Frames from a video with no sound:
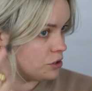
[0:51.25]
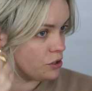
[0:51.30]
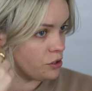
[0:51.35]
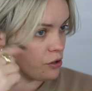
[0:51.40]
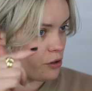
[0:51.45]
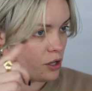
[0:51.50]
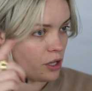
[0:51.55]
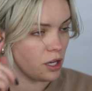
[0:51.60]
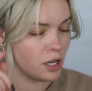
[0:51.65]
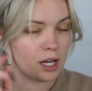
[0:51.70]
so
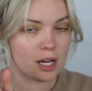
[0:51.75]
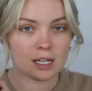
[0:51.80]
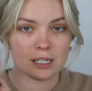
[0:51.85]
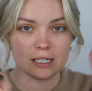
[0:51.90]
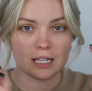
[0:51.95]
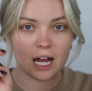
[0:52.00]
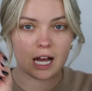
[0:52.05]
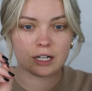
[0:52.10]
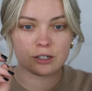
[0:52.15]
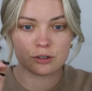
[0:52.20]
the
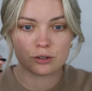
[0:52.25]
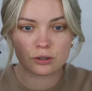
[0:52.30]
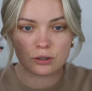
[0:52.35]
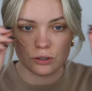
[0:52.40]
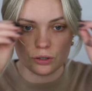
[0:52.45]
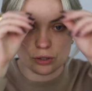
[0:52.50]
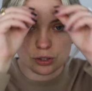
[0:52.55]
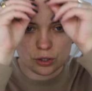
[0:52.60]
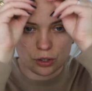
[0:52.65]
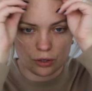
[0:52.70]

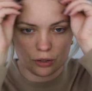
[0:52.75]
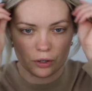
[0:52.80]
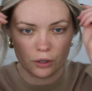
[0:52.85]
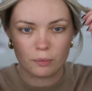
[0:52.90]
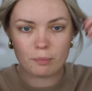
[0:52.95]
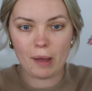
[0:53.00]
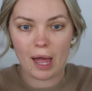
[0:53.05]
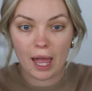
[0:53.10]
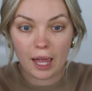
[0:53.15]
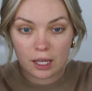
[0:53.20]
tendrils or your
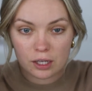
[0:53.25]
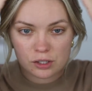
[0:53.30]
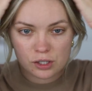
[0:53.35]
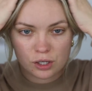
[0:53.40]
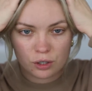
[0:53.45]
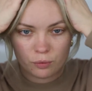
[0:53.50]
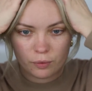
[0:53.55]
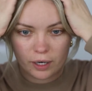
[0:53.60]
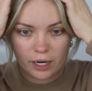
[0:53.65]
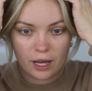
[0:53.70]
bangs
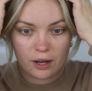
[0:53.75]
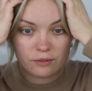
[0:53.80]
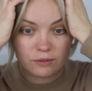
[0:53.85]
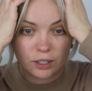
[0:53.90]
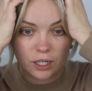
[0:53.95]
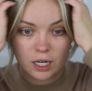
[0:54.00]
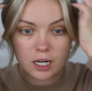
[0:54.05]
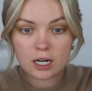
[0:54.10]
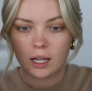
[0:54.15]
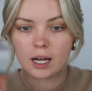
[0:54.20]
or
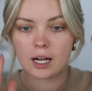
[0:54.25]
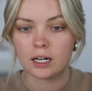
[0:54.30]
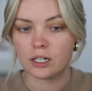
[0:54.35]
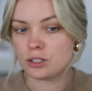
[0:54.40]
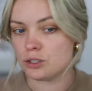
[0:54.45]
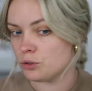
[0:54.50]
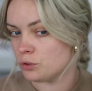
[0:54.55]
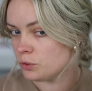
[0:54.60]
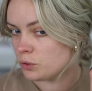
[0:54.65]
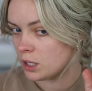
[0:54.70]
whatever kind of
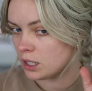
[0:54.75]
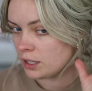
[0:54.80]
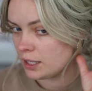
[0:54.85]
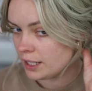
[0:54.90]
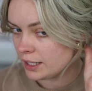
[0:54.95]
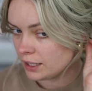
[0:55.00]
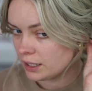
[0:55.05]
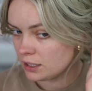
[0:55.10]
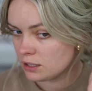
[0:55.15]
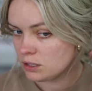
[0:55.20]
do
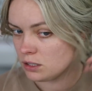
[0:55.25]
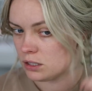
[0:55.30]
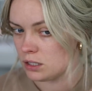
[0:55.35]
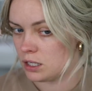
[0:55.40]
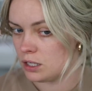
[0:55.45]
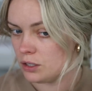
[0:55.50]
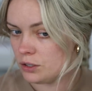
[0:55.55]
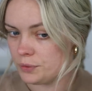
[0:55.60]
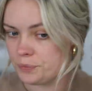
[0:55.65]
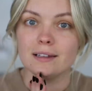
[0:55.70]
like
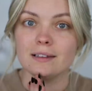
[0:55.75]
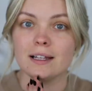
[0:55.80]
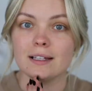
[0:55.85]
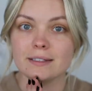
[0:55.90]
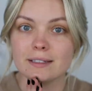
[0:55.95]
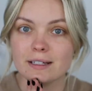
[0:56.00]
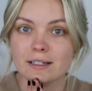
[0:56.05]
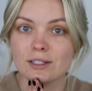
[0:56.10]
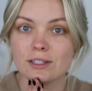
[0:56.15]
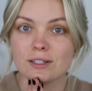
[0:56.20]
so.
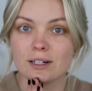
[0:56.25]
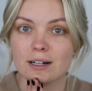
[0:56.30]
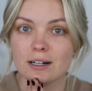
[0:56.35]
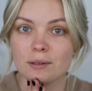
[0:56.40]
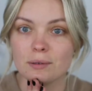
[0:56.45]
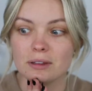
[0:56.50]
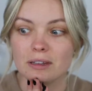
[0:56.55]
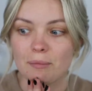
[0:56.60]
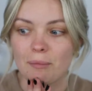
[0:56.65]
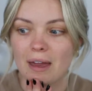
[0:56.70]
Let's get started
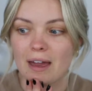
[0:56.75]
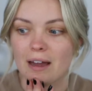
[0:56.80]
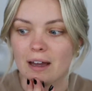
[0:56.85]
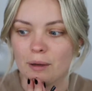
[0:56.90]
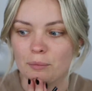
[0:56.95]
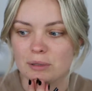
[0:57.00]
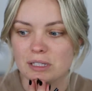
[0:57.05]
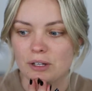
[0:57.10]
with the makeup.